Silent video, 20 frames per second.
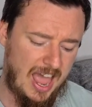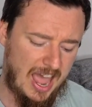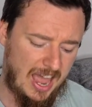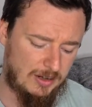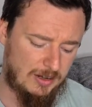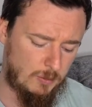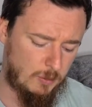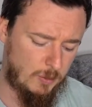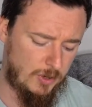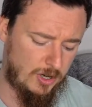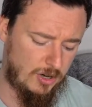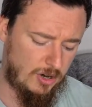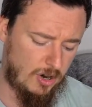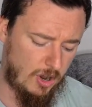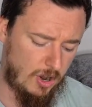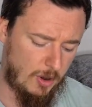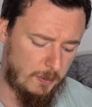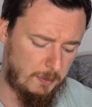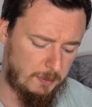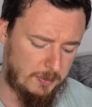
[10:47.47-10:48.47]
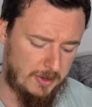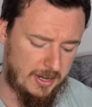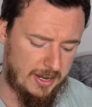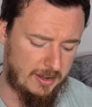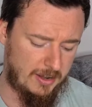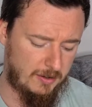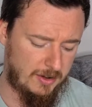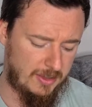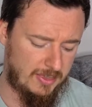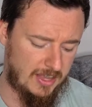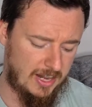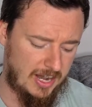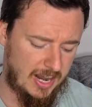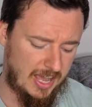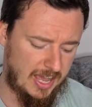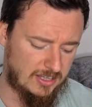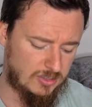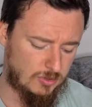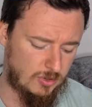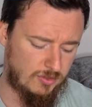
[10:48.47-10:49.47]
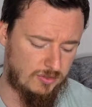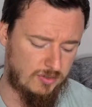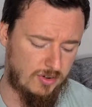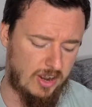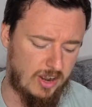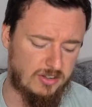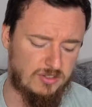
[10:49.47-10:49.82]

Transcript: and we're up now in the last 24